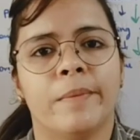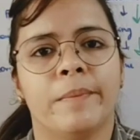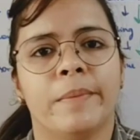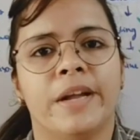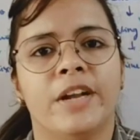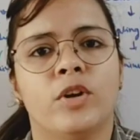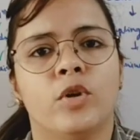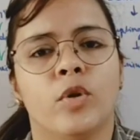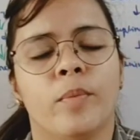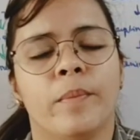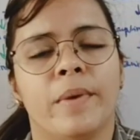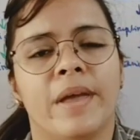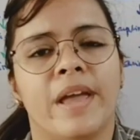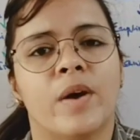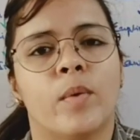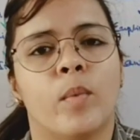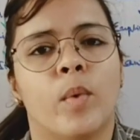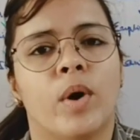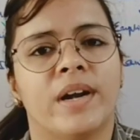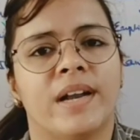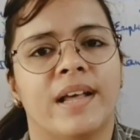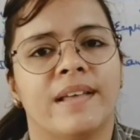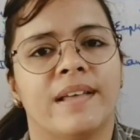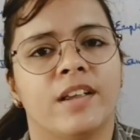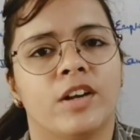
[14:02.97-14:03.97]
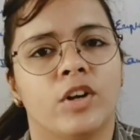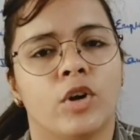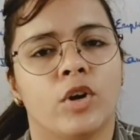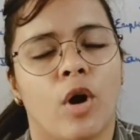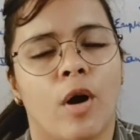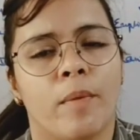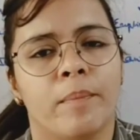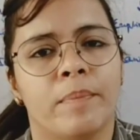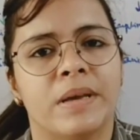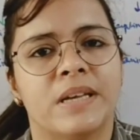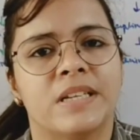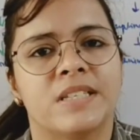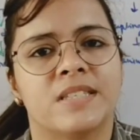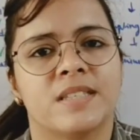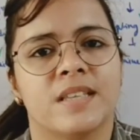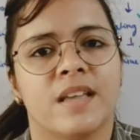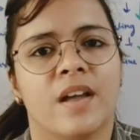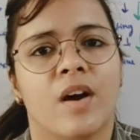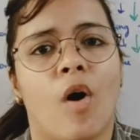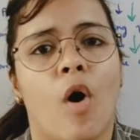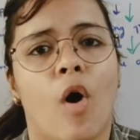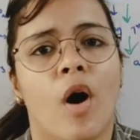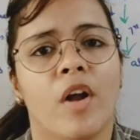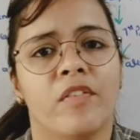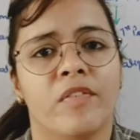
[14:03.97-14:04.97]
me to make, what are the topics
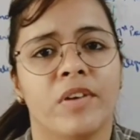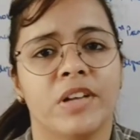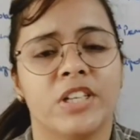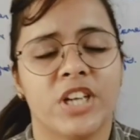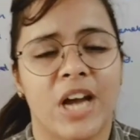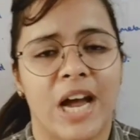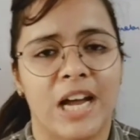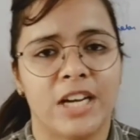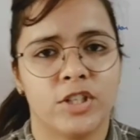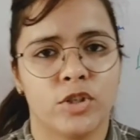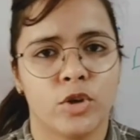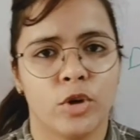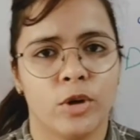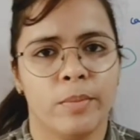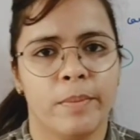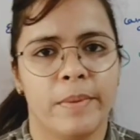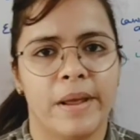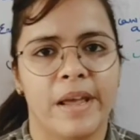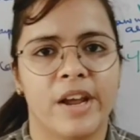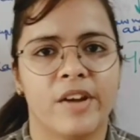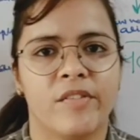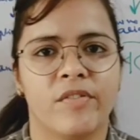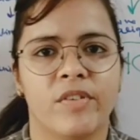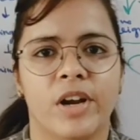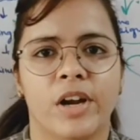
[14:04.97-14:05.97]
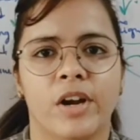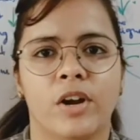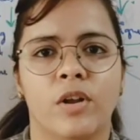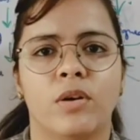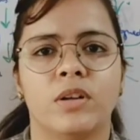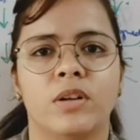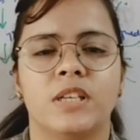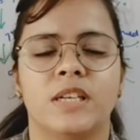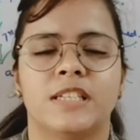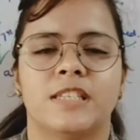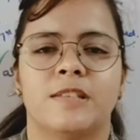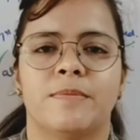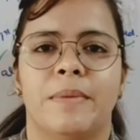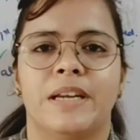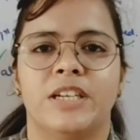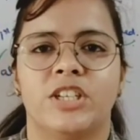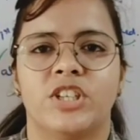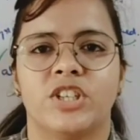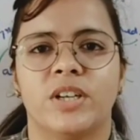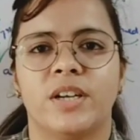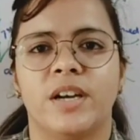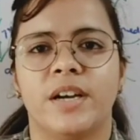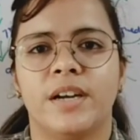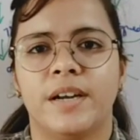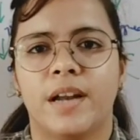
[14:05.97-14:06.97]
on which I should make video. Just
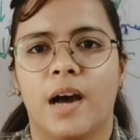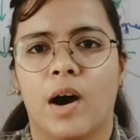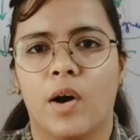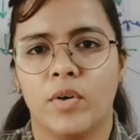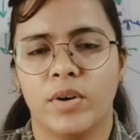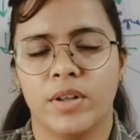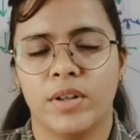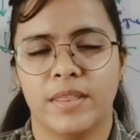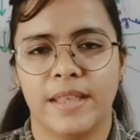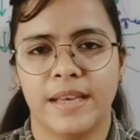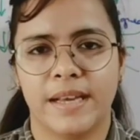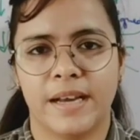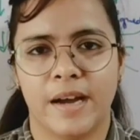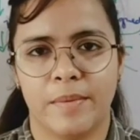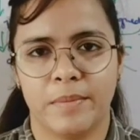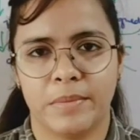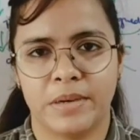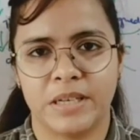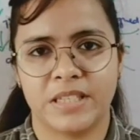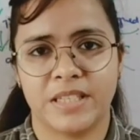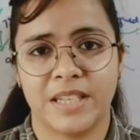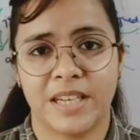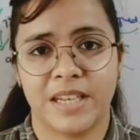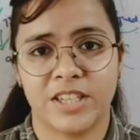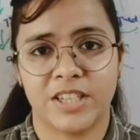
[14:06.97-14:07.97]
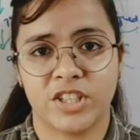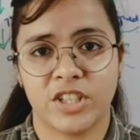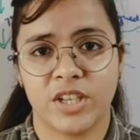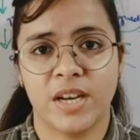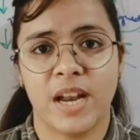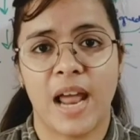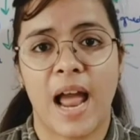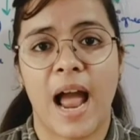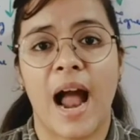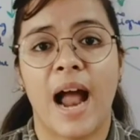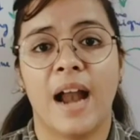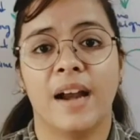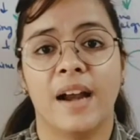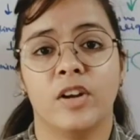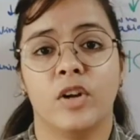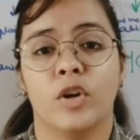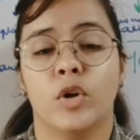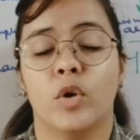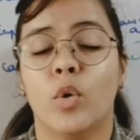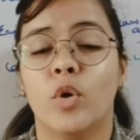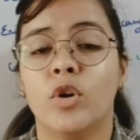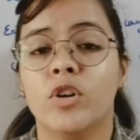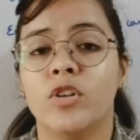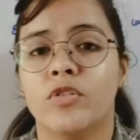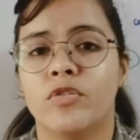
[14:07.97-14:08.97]
mention it down in the comment section, and
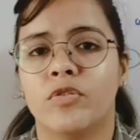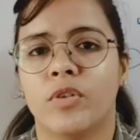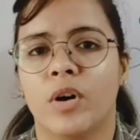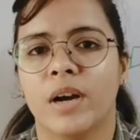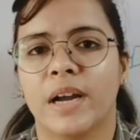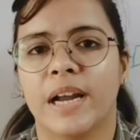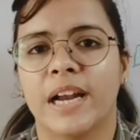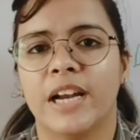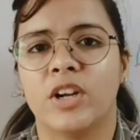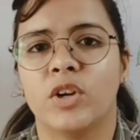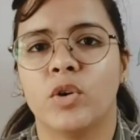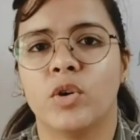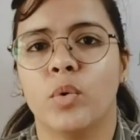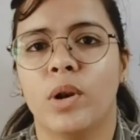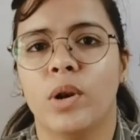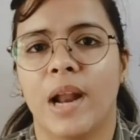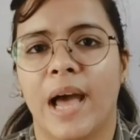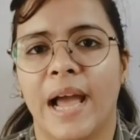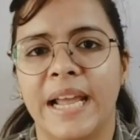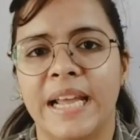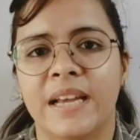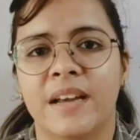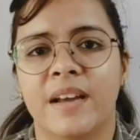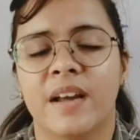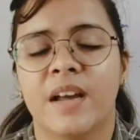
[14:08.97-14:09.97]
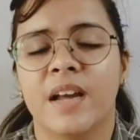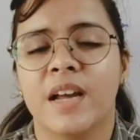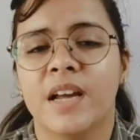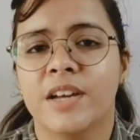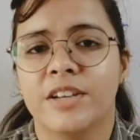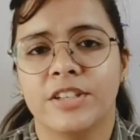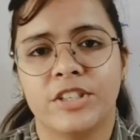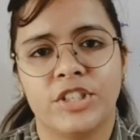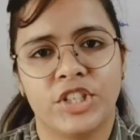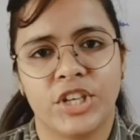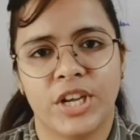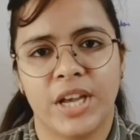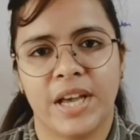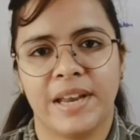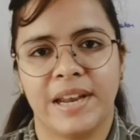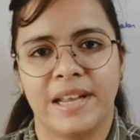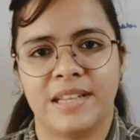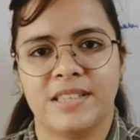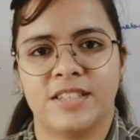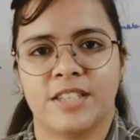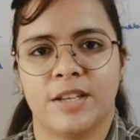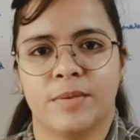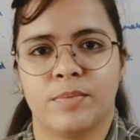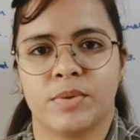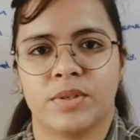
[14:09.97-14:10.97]
don't forget to like, share
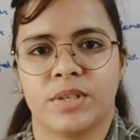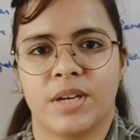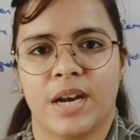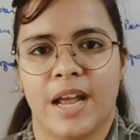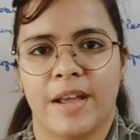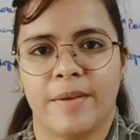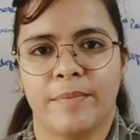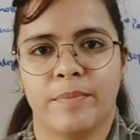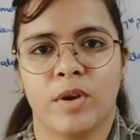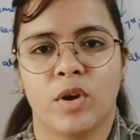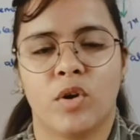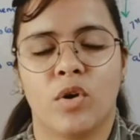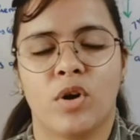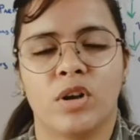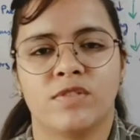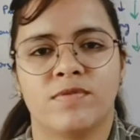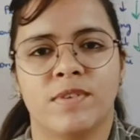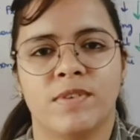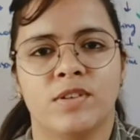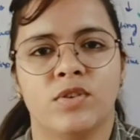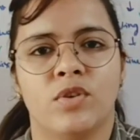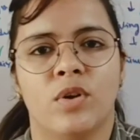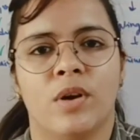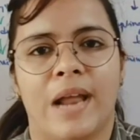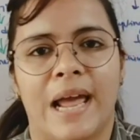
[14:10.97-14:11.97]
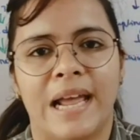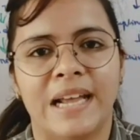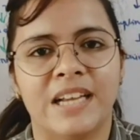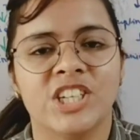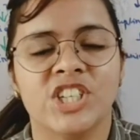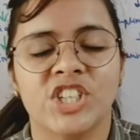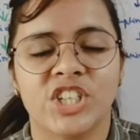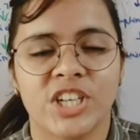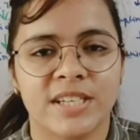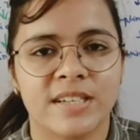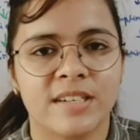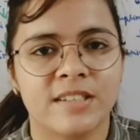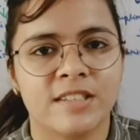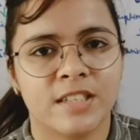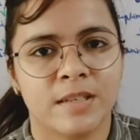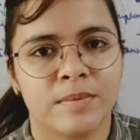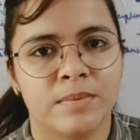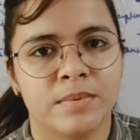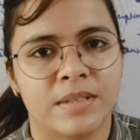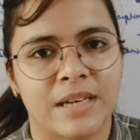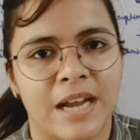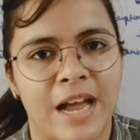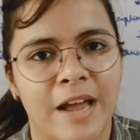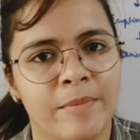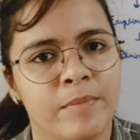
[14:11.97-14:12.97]
and subscribe, because when you like, share and
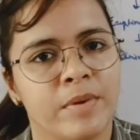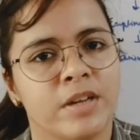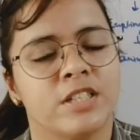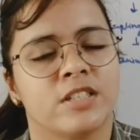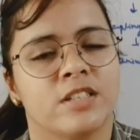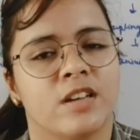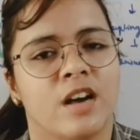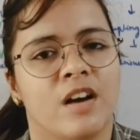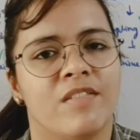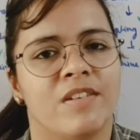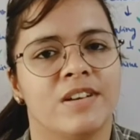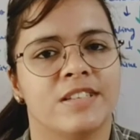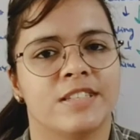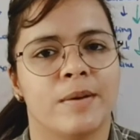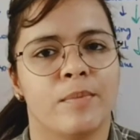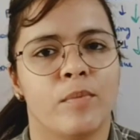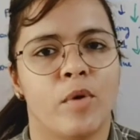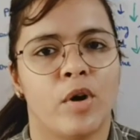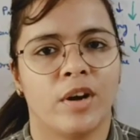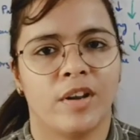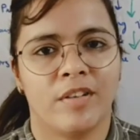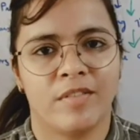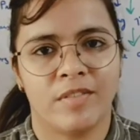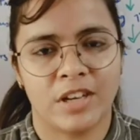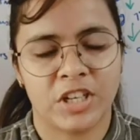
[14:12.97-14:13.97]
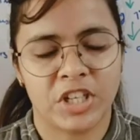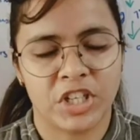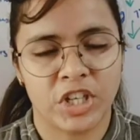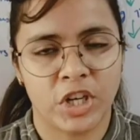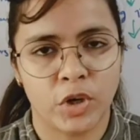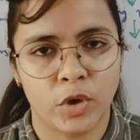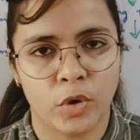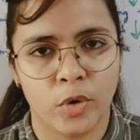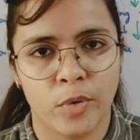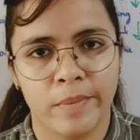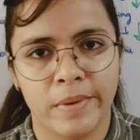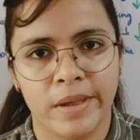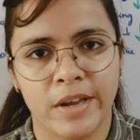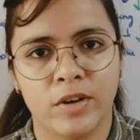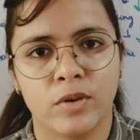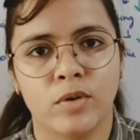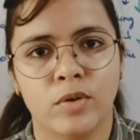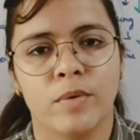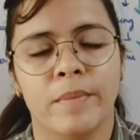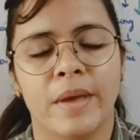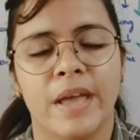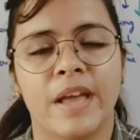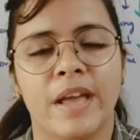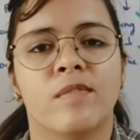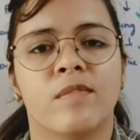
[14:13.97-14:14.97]
subscribe, it serves as a motivation to me
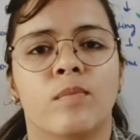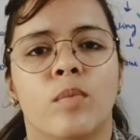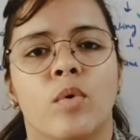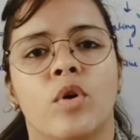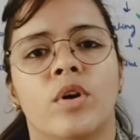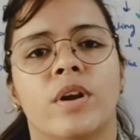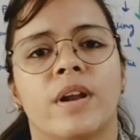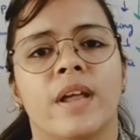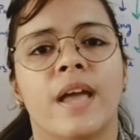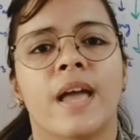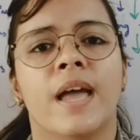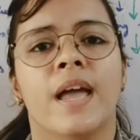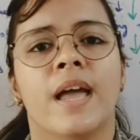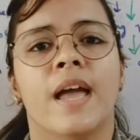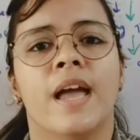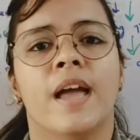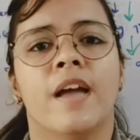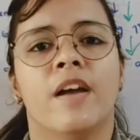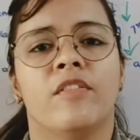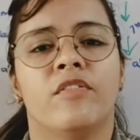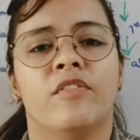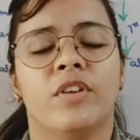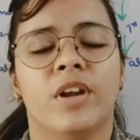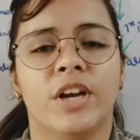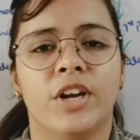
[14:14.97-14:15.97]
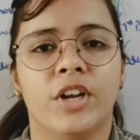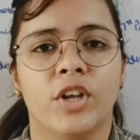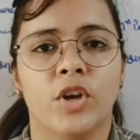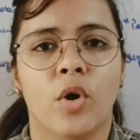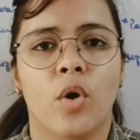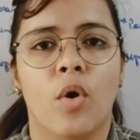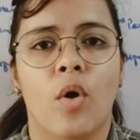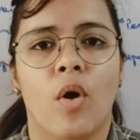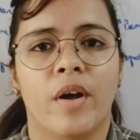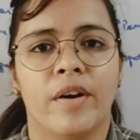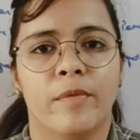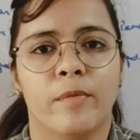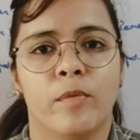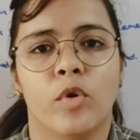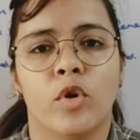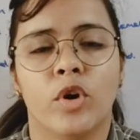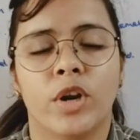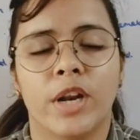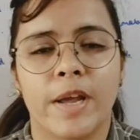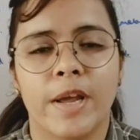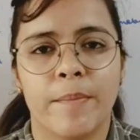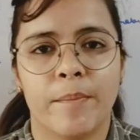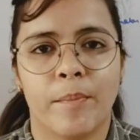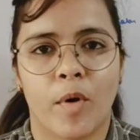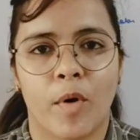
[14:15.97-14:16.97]
to make more video on more
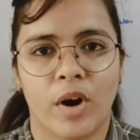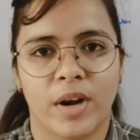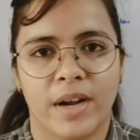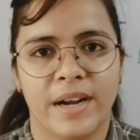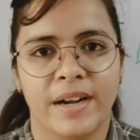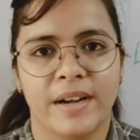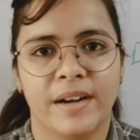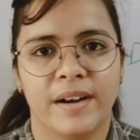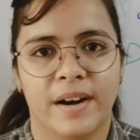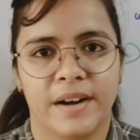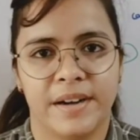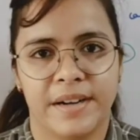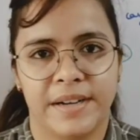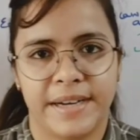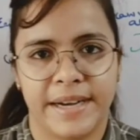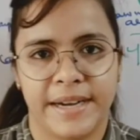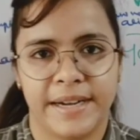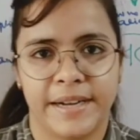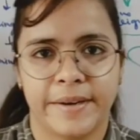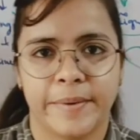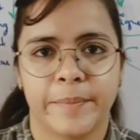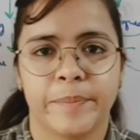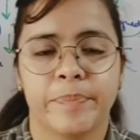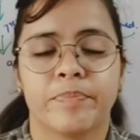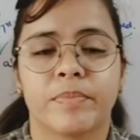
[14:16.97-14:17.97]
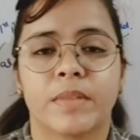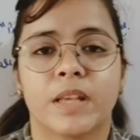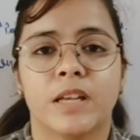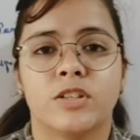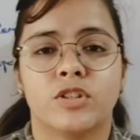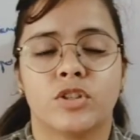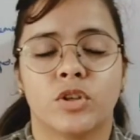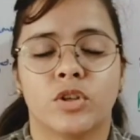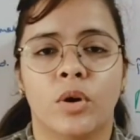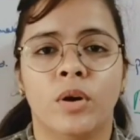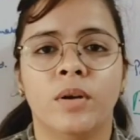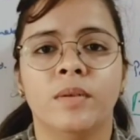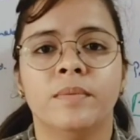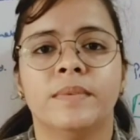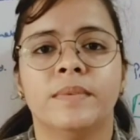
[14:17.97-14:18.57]
important content. So